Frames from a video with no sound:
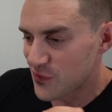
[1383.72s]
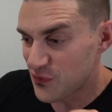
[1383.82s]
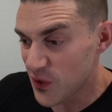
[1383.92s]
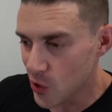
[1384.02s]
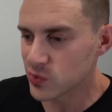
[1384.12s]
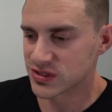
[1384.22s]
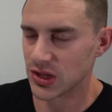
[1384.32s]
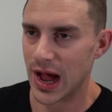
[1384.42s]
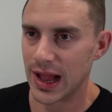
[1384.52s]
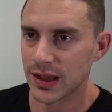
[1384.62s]
feels
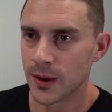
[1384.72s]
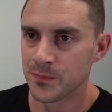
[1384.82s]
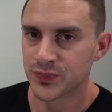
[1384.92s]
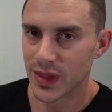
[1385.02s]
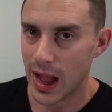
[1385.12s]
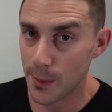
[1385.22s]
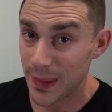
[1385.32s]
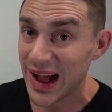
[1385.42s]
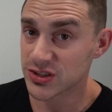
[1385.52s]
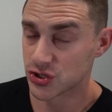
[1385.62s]
like
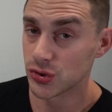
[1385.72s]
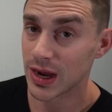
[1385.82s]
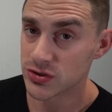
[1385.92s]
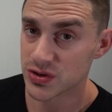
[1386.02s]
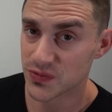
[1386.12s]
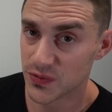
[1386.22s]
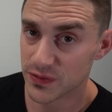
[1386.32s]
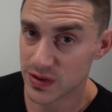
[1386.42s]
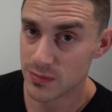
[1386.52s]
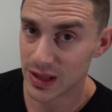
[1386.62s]
about
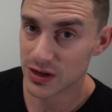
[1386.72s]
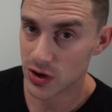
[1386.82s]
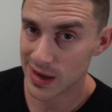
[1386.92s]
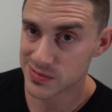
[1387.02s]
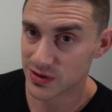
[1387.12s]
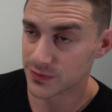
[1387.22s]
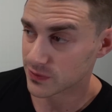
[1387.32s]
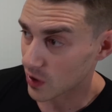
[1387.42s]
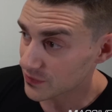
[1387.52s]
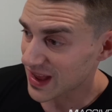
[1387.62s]
250 milligrams
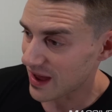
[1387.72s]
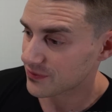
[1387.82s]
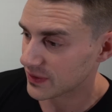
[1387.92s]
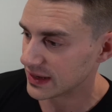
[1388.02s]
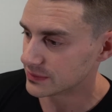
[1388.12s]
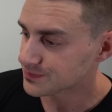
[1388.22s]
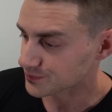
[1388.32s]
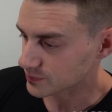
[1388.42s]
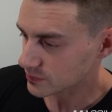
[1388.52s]
of caffeine,